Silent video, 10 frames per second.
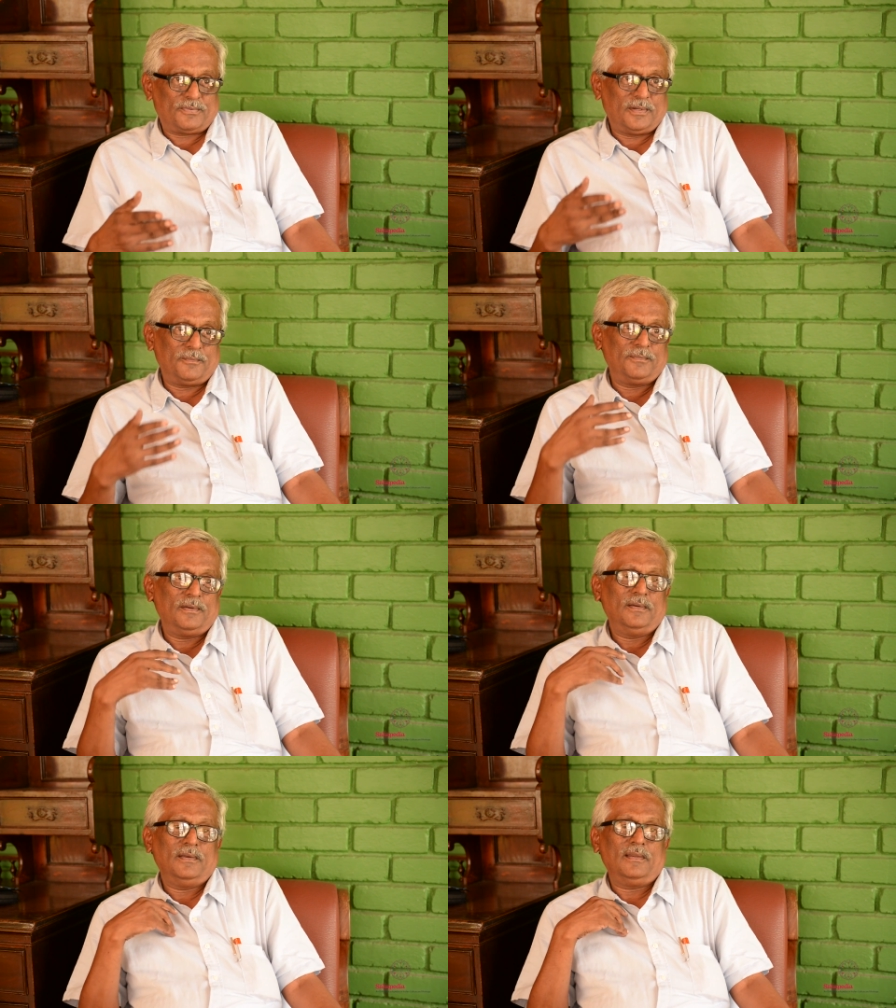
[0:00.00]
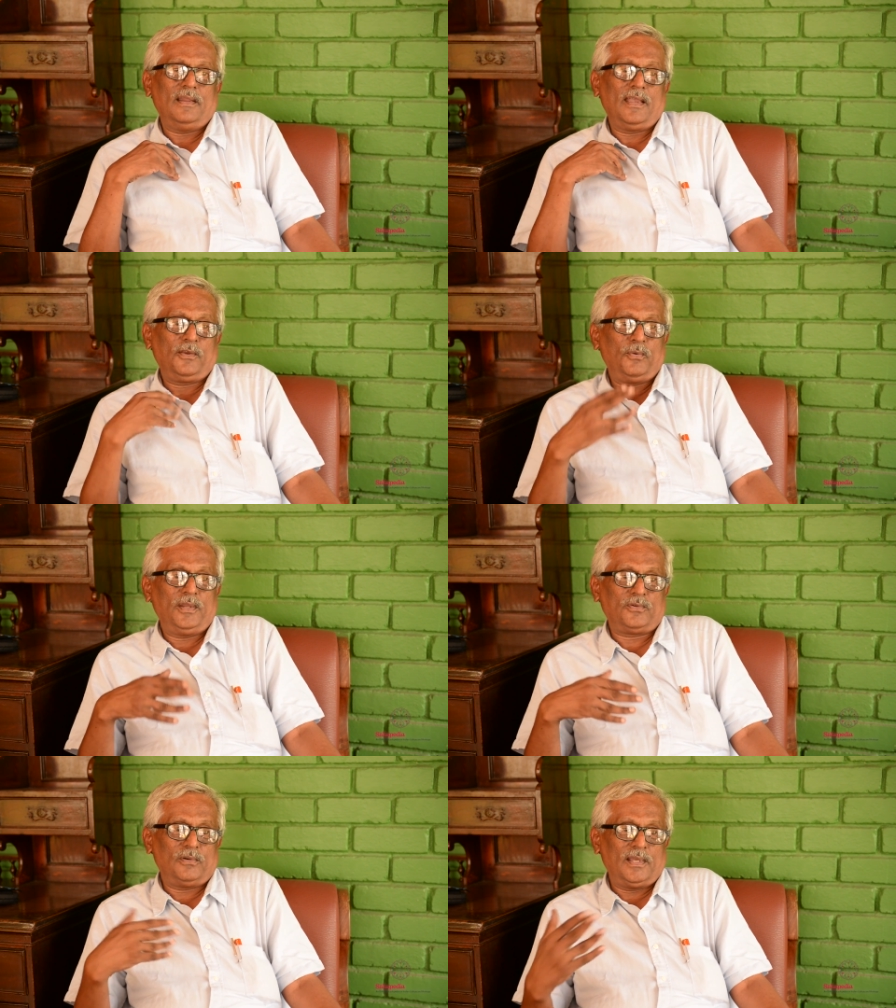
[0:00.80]
from
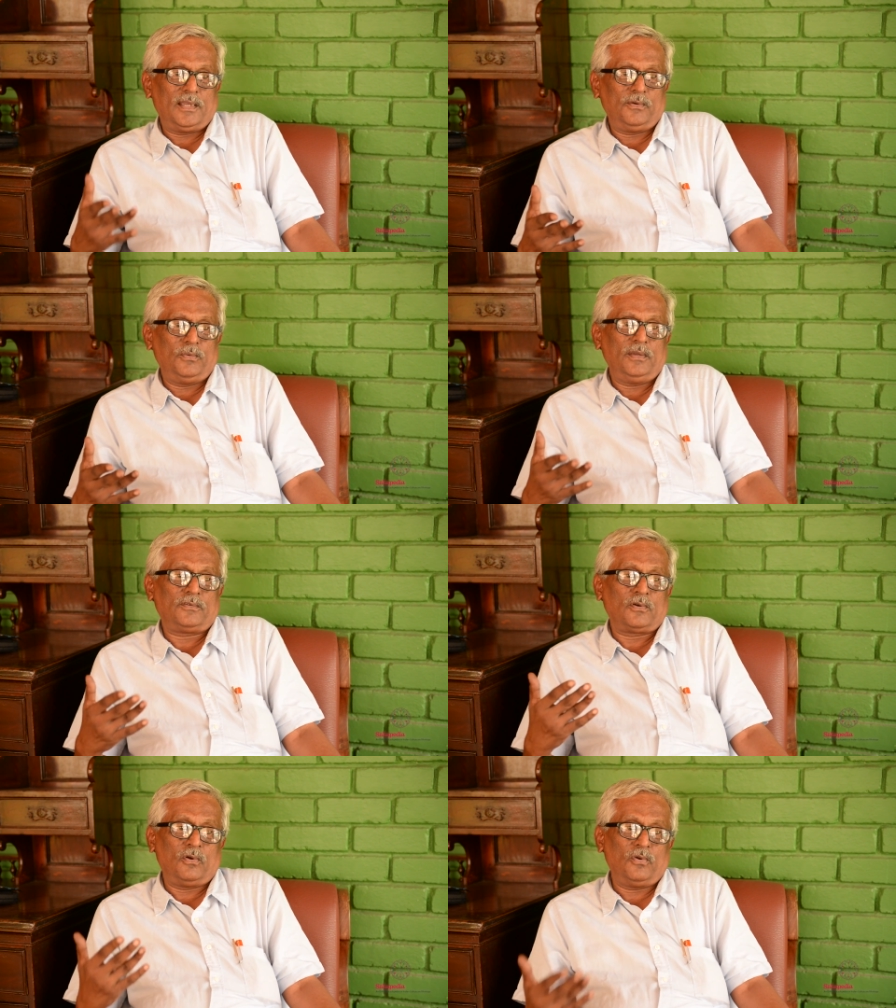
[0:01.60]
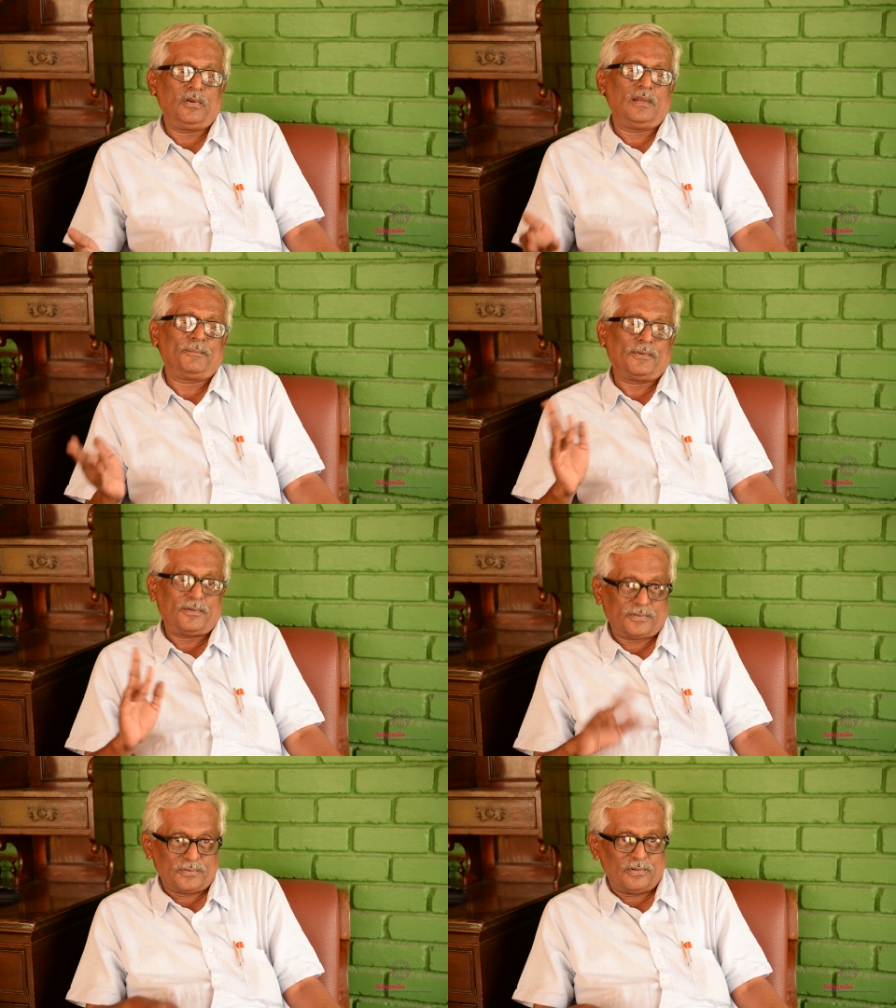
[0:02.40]
language to language, colonial
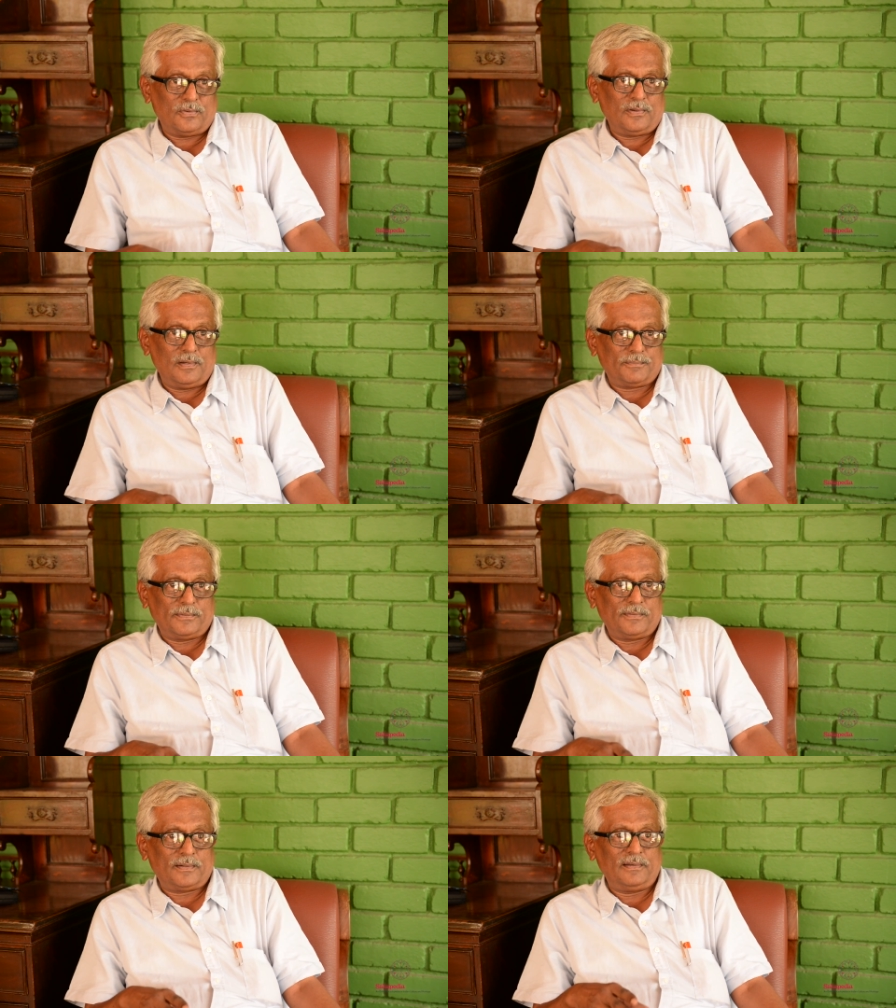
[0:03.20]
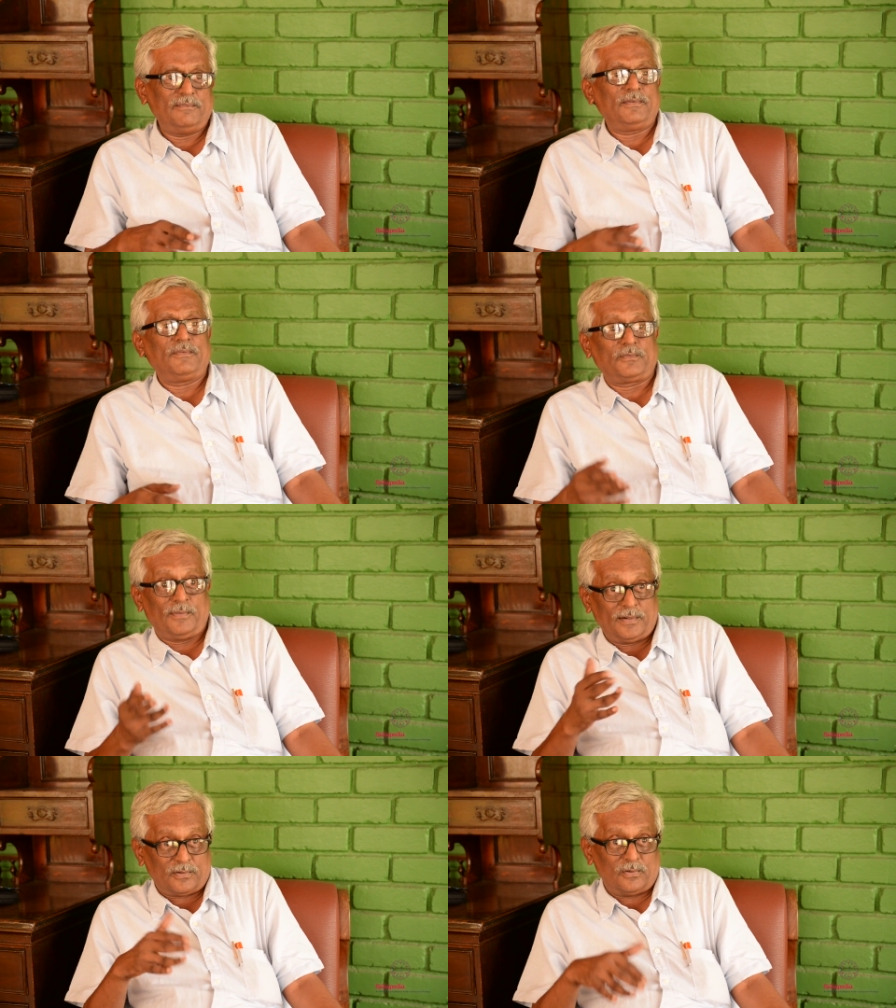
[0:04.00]
power to colonial power. Living with
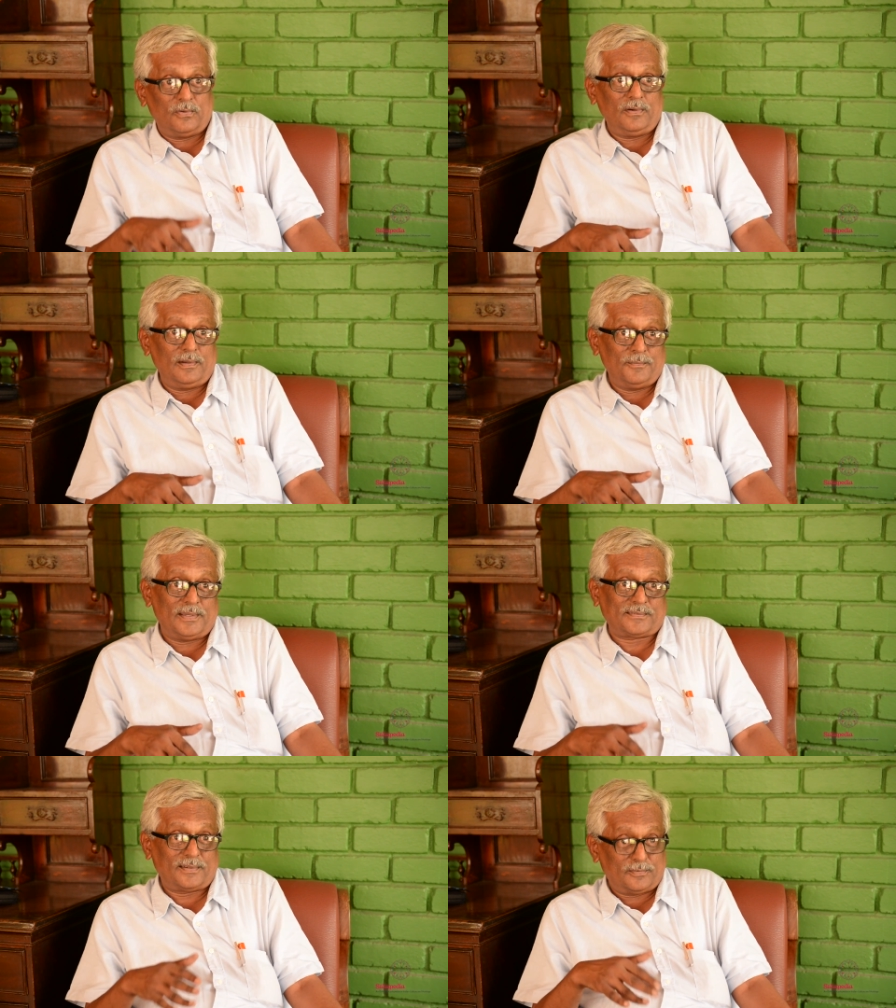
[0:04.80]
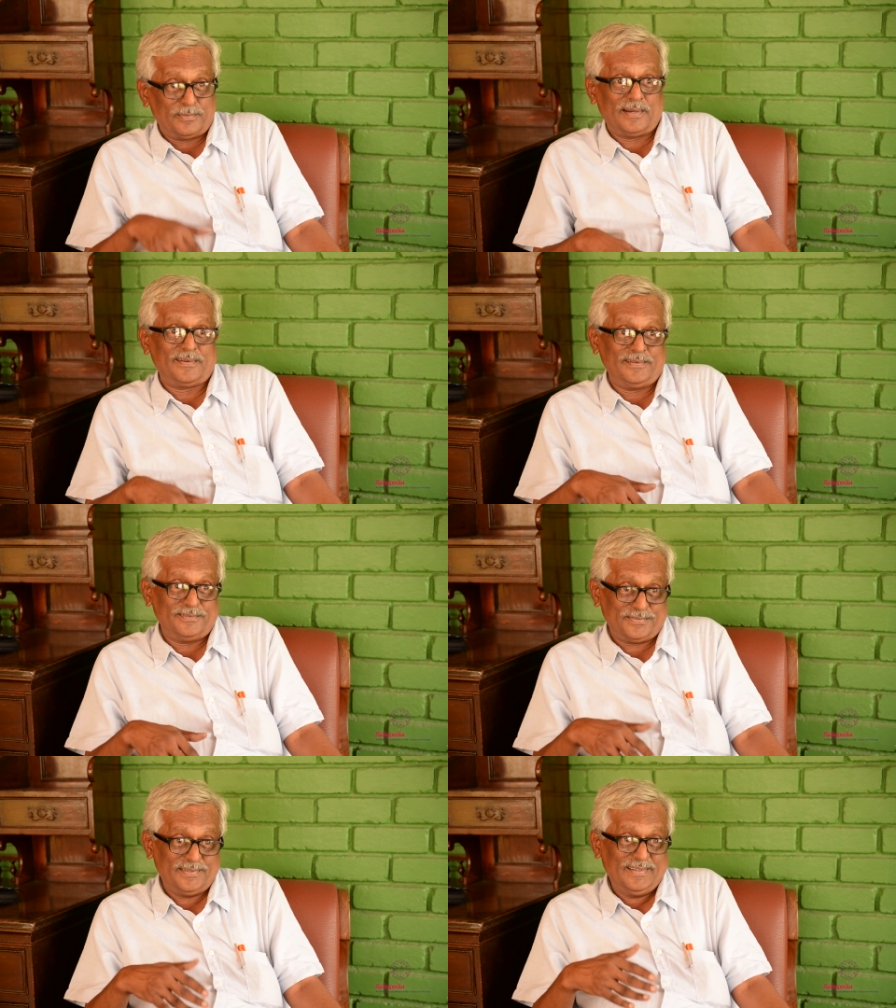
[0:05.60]
one colonial master is bad
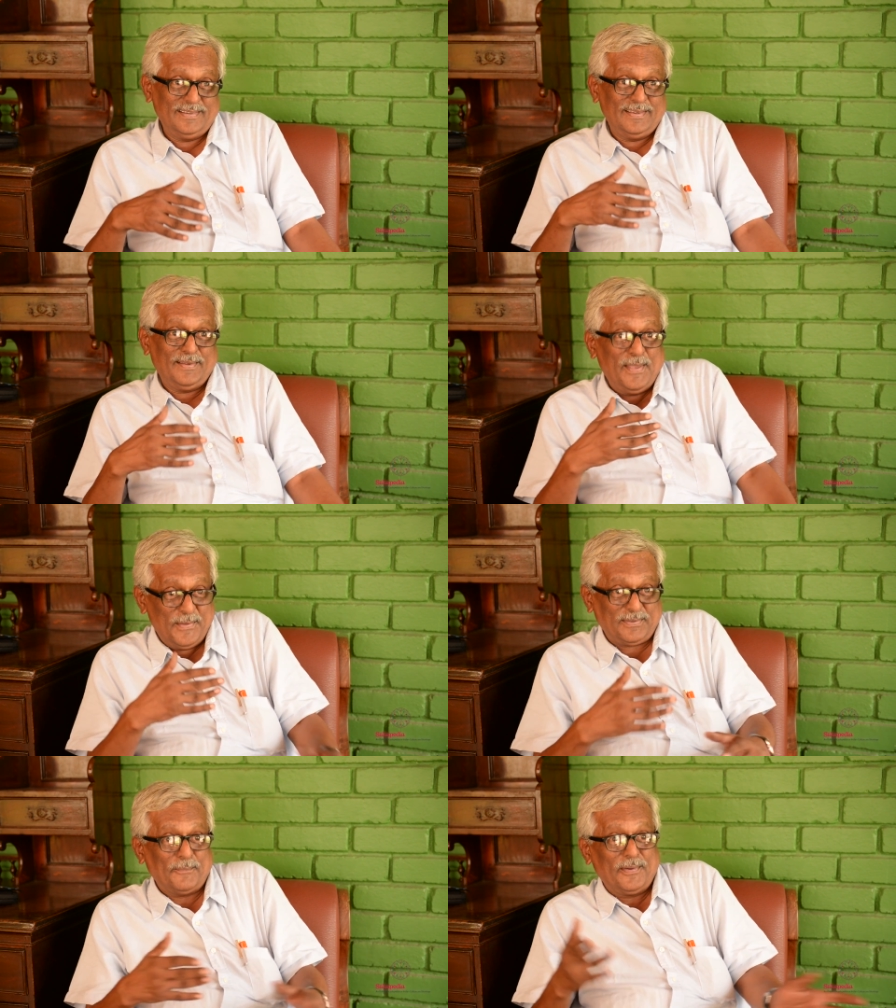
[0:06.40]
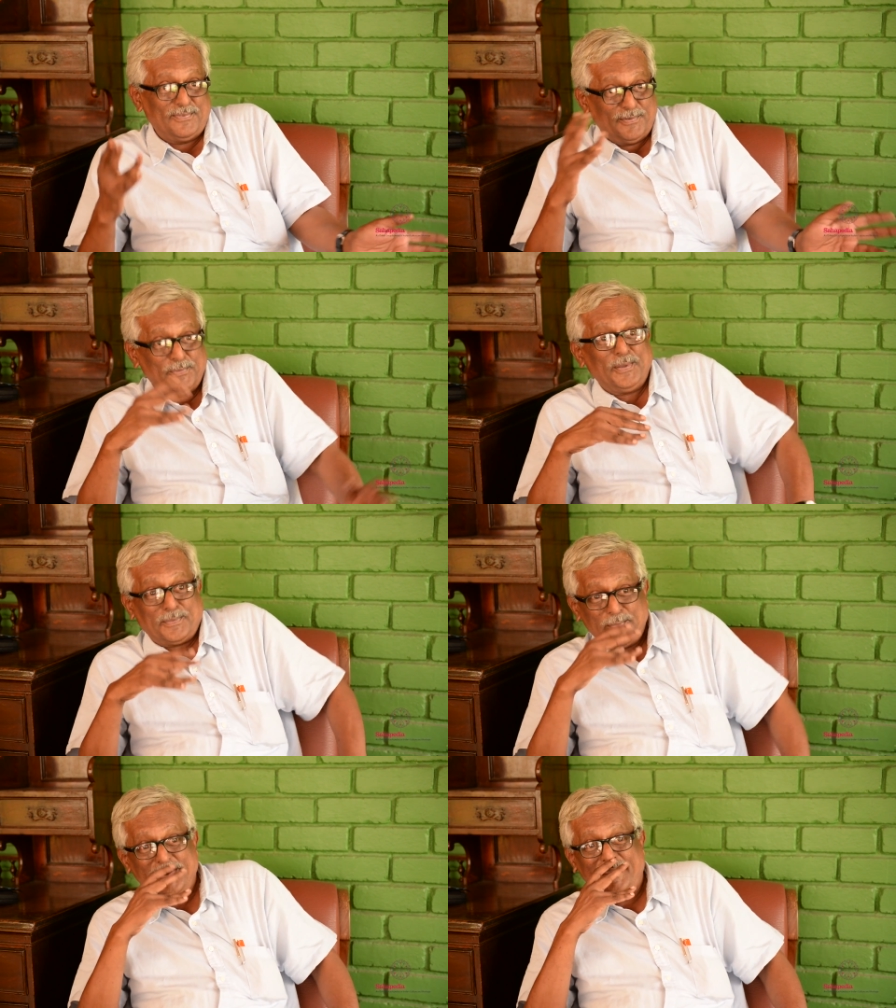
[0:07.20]
enough. Some have lived
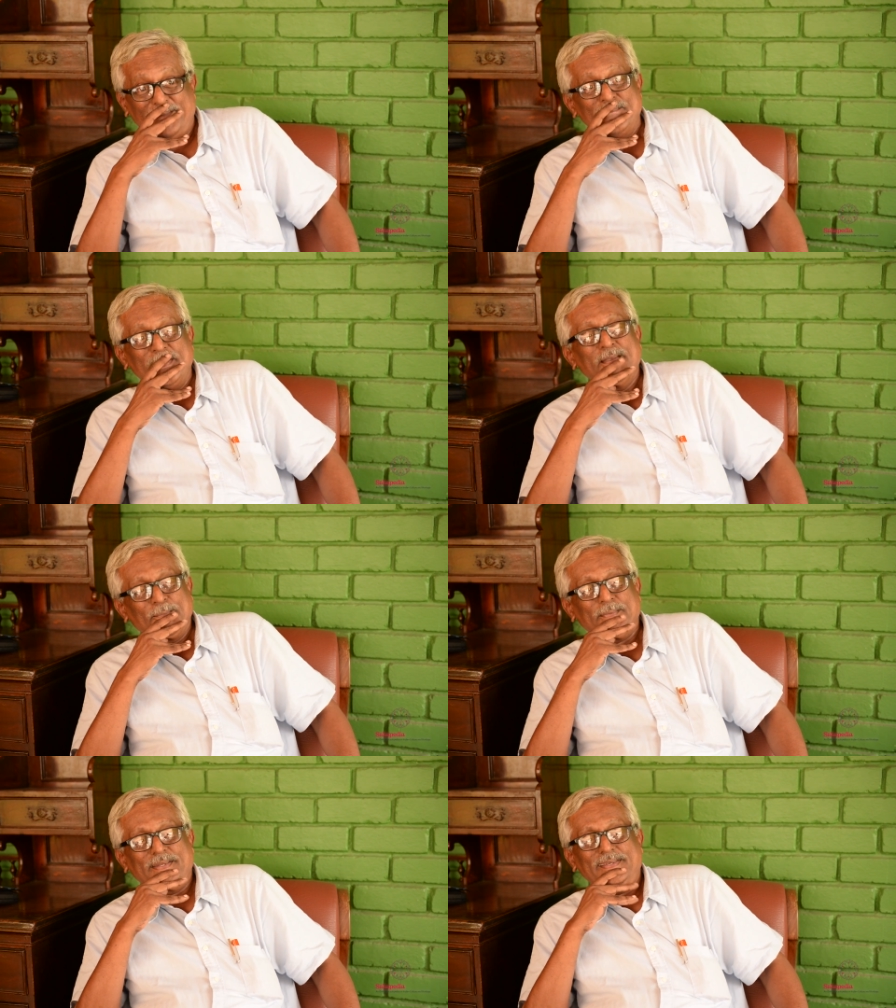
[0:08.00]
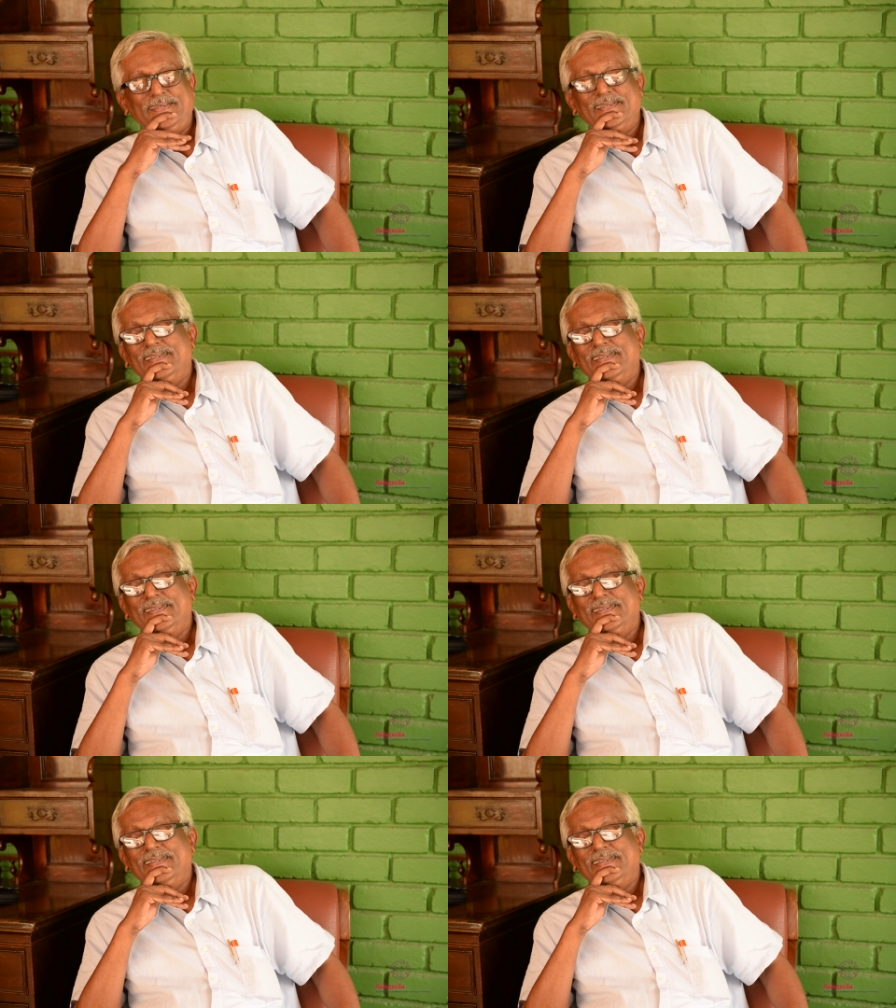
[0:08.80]
with many.